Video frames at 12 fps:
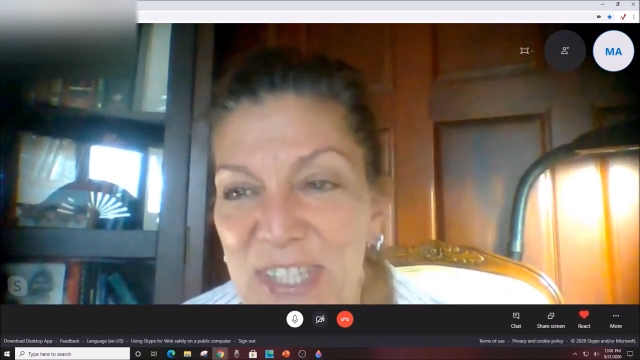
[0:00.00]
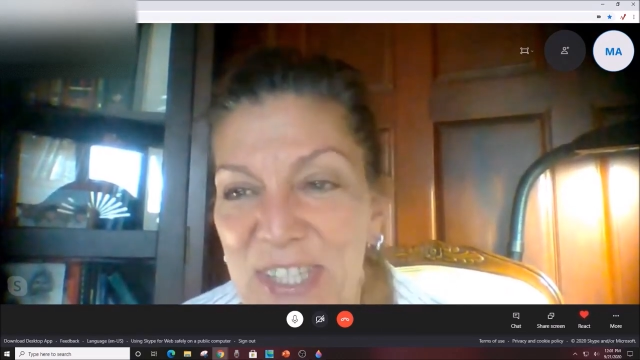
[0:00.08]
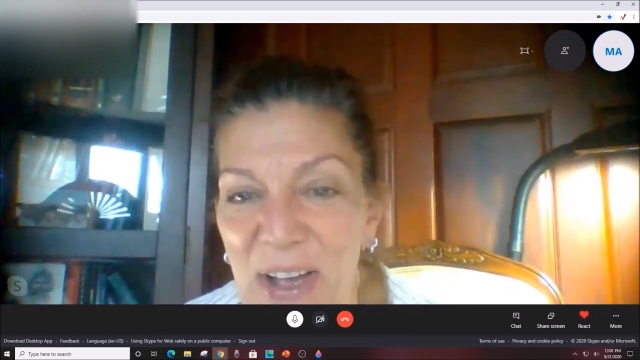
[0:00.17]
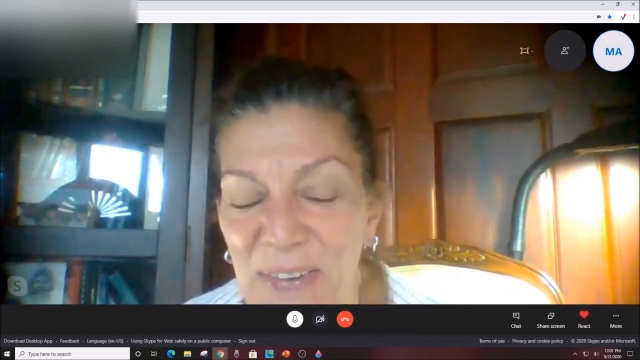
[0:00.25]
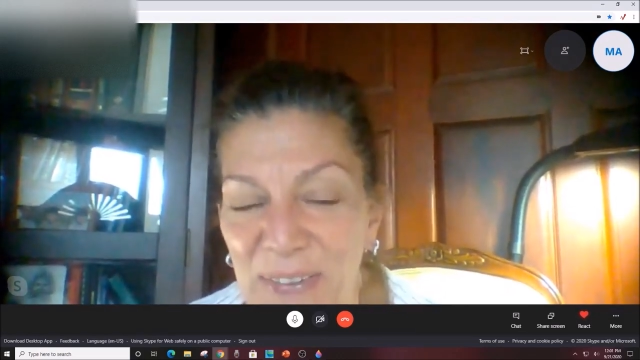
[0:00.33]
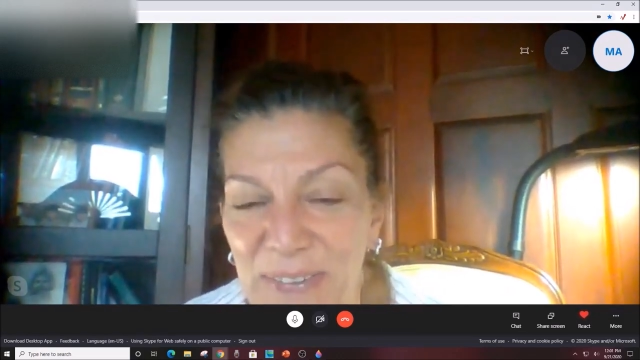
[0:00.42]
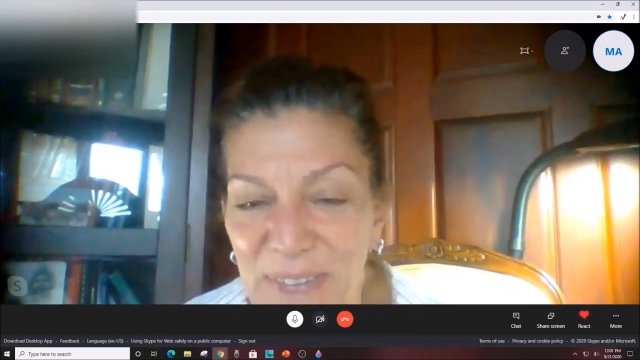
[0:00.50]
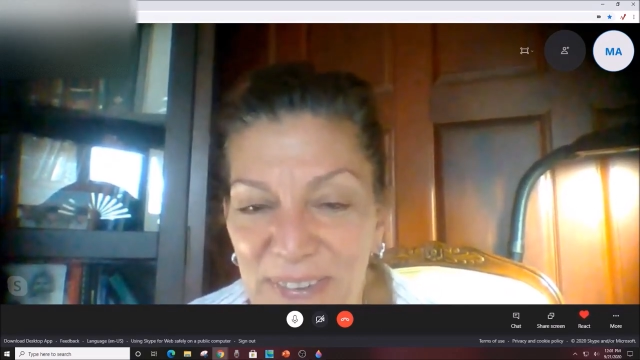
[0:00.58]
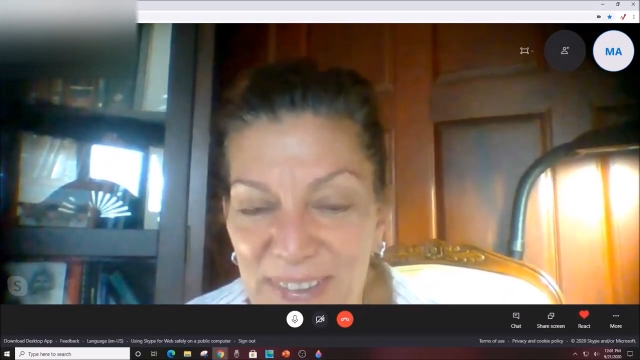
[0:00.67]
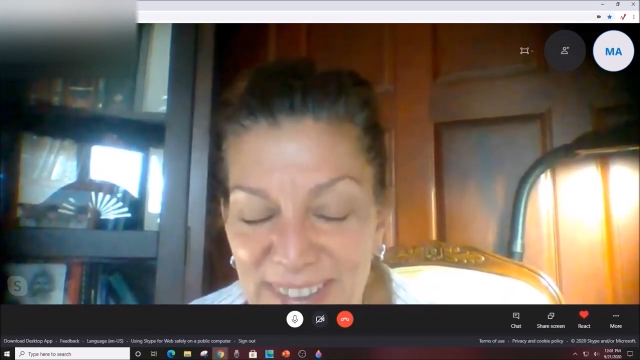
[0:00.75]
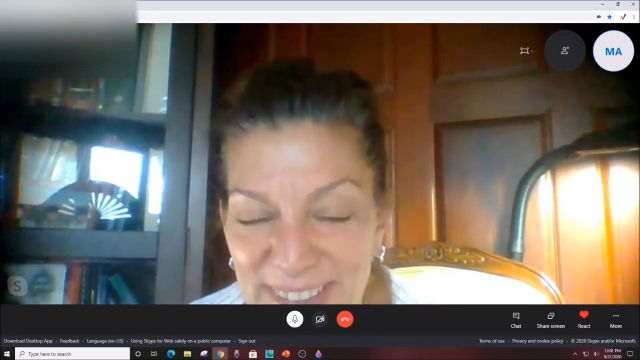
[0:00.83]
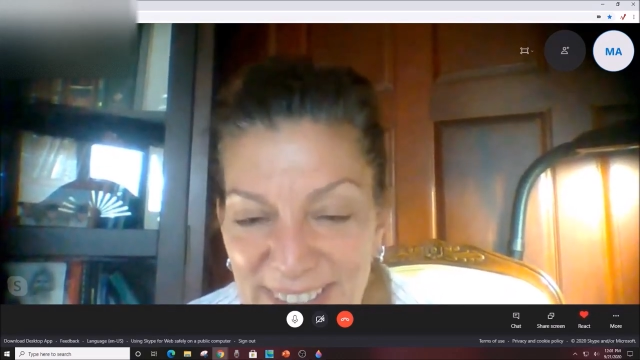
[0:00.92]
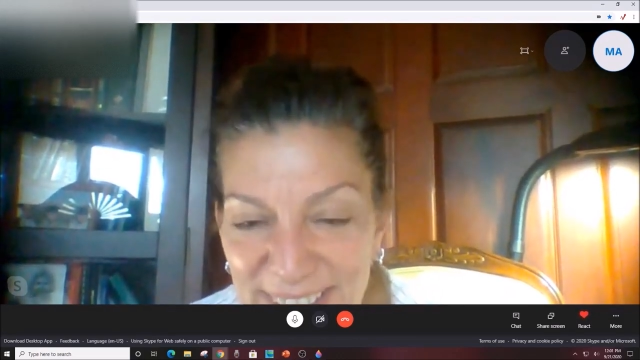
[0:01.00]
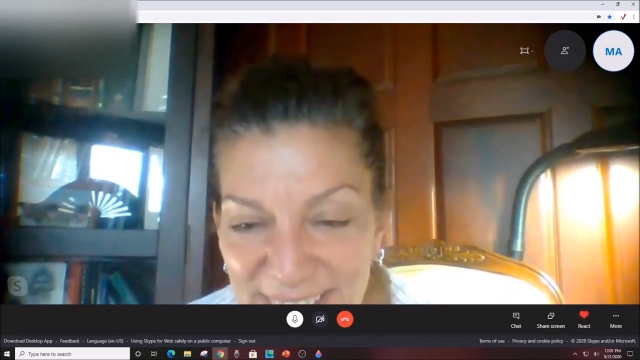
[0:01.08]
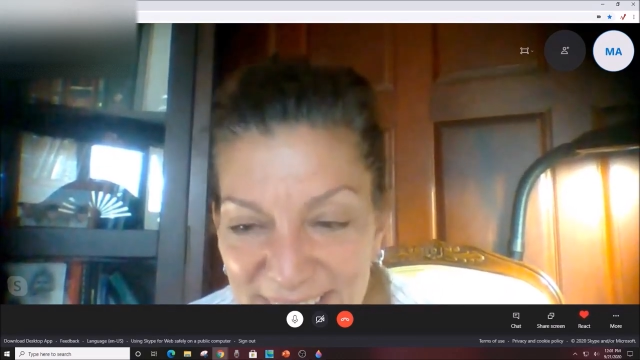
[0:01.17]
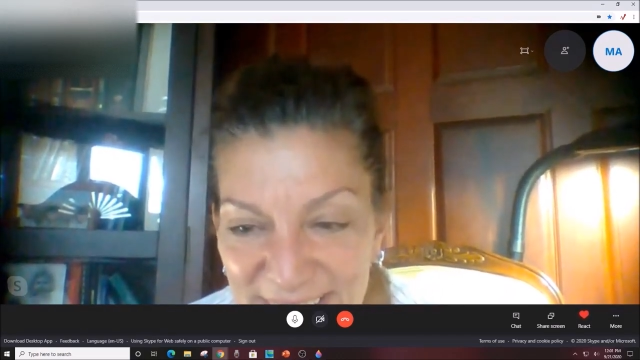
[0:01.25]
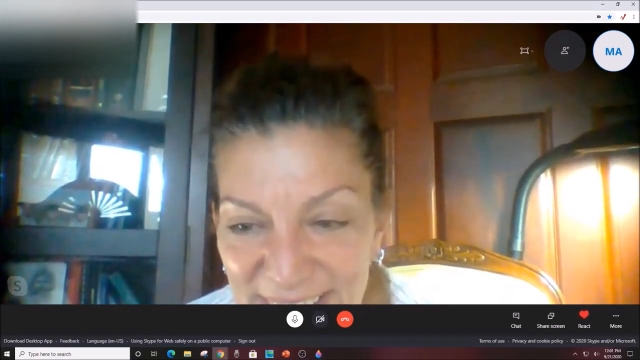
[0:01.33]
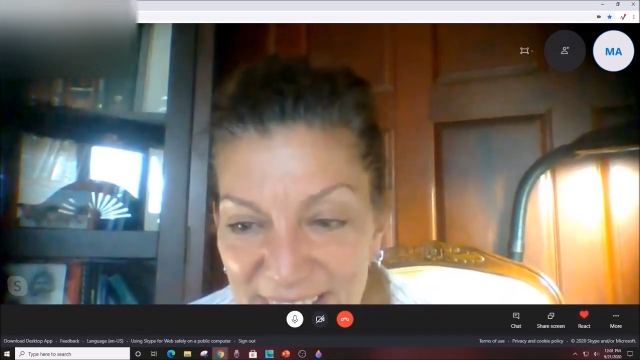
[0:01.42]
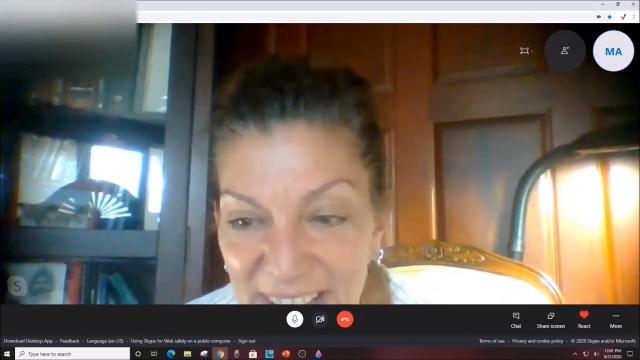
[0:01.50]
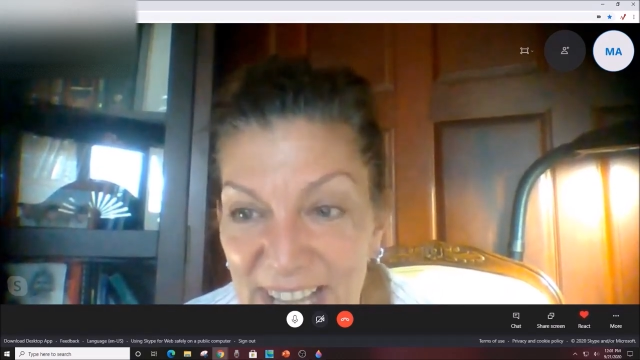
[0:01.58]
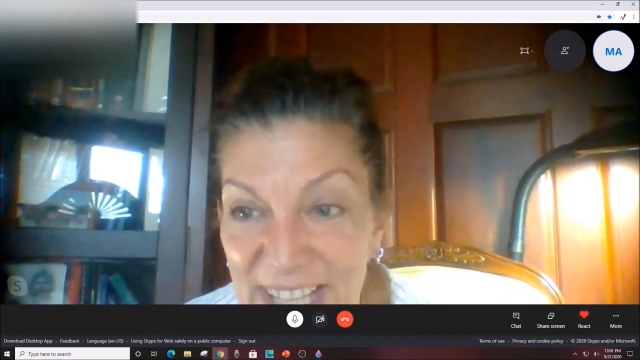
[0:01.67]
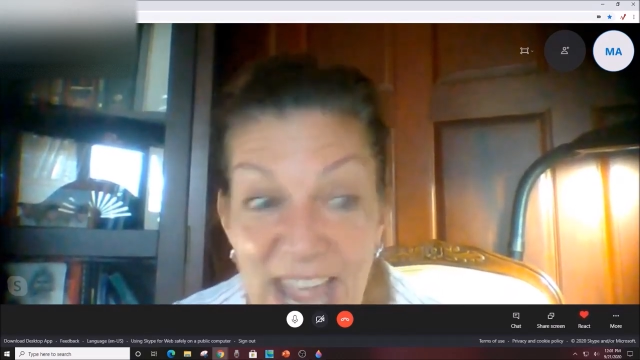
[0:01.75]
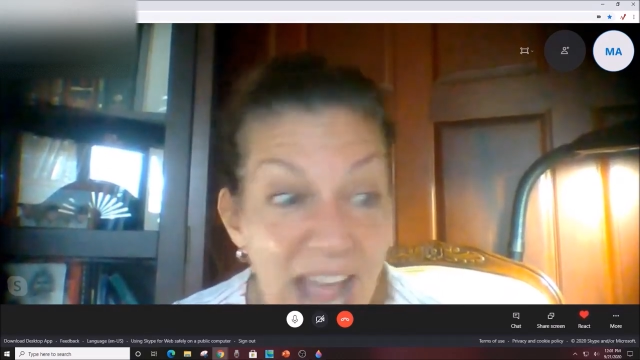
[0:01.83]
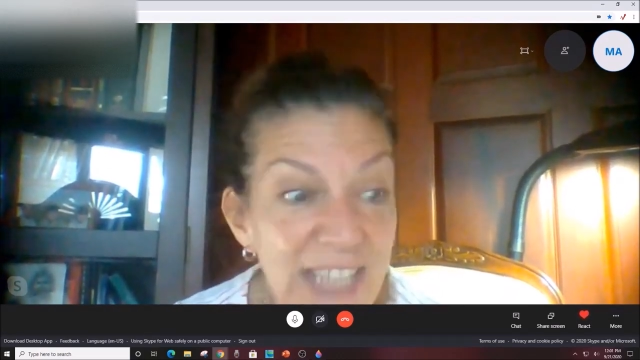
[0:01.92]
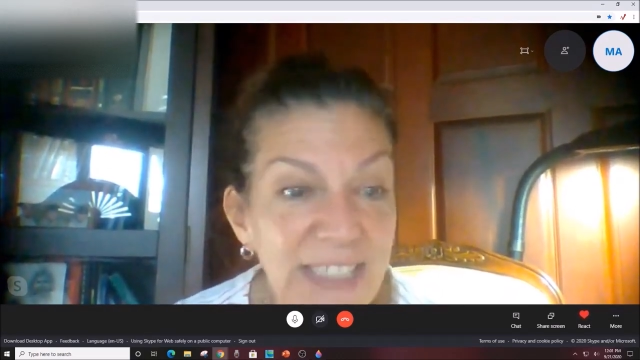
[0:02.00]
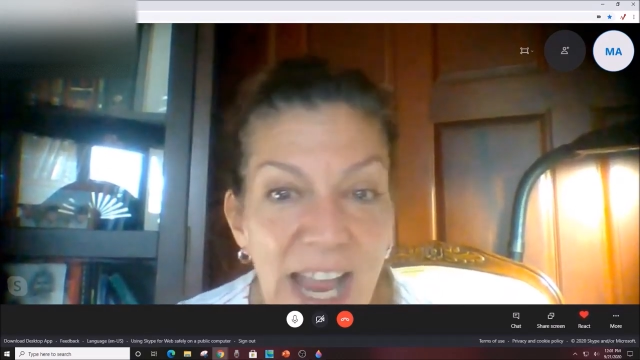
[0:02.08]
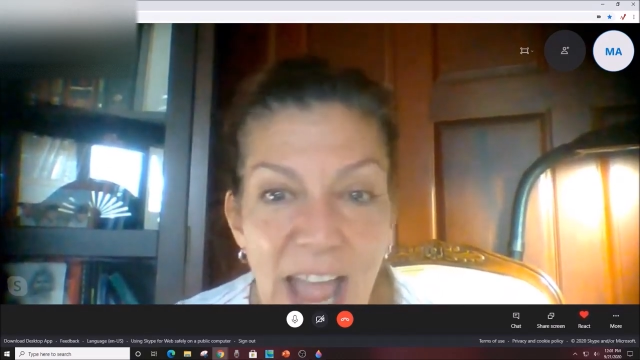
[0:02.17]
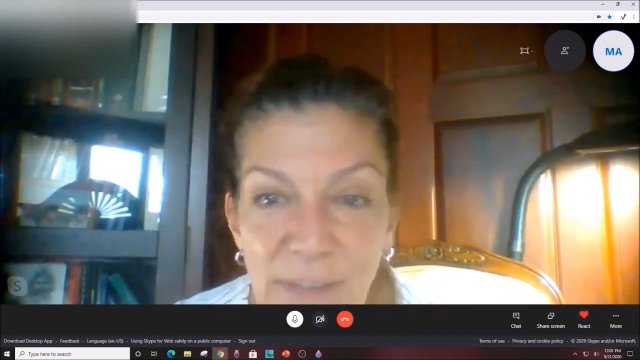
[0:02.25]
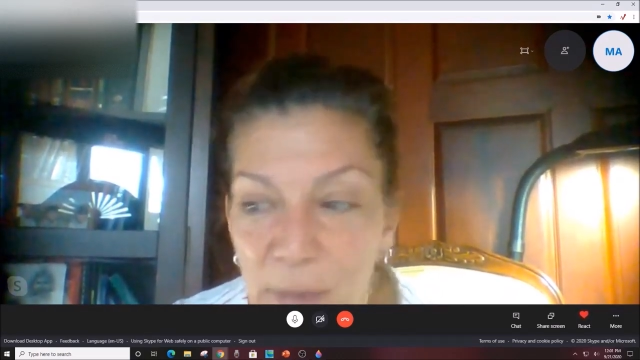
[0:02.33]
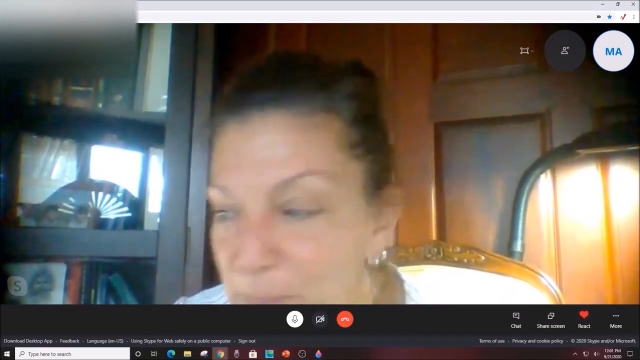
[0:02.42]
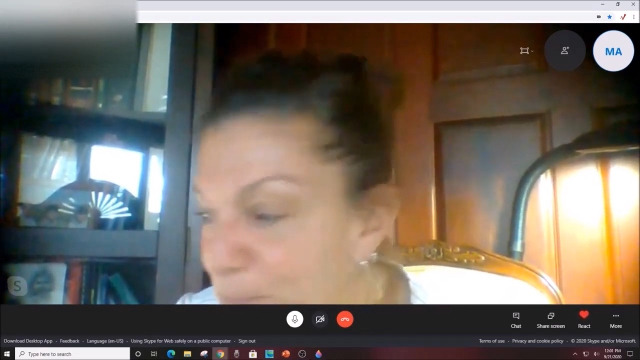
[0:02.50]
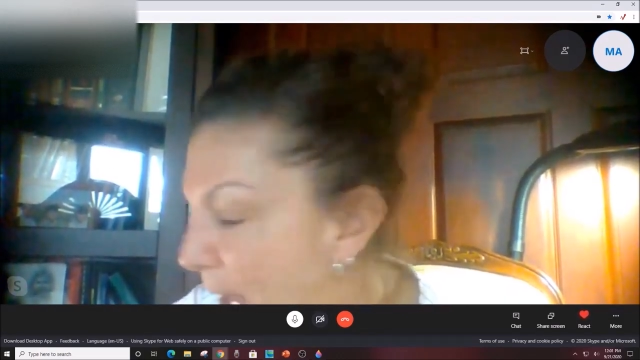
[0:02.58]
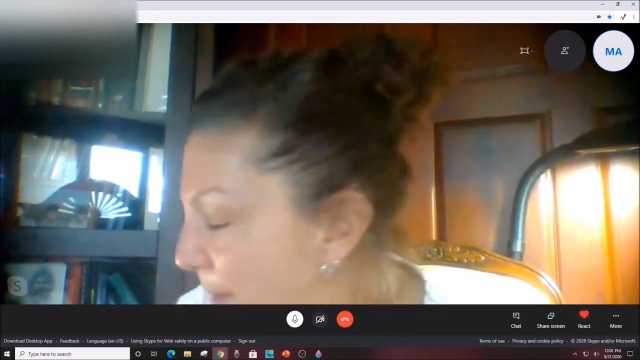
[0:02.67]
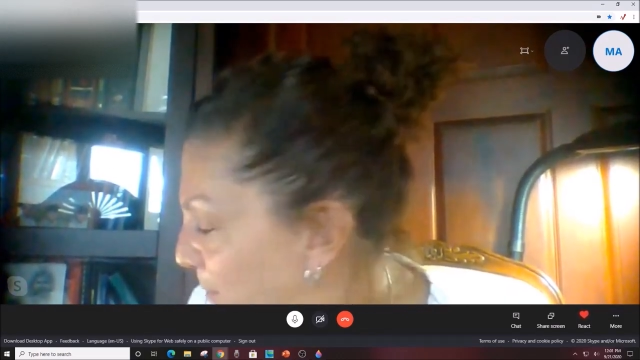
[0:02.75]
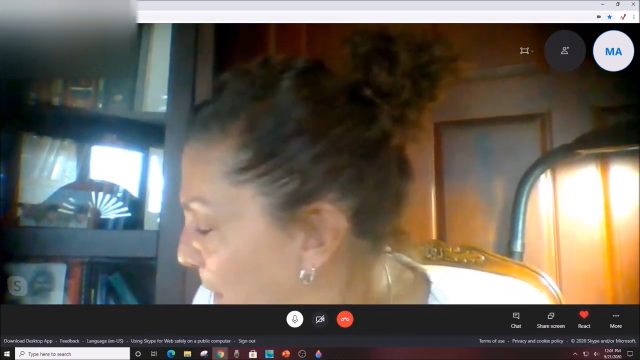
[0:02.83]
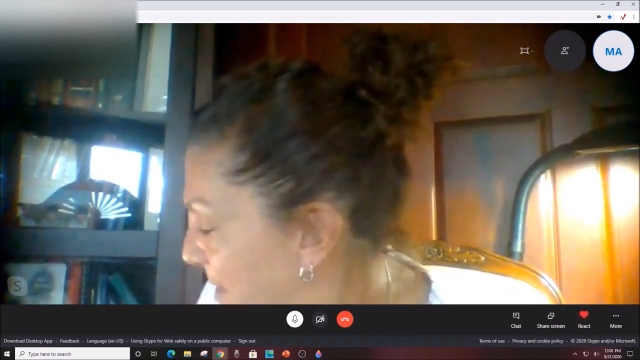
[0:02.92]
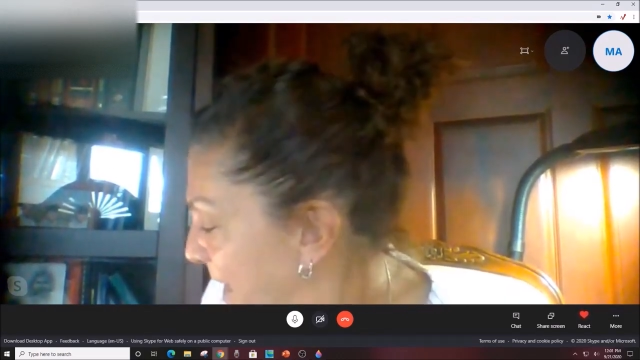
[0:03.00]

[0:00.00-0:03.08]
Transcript: Wi-Fi. Uh, yes, I have a, Ben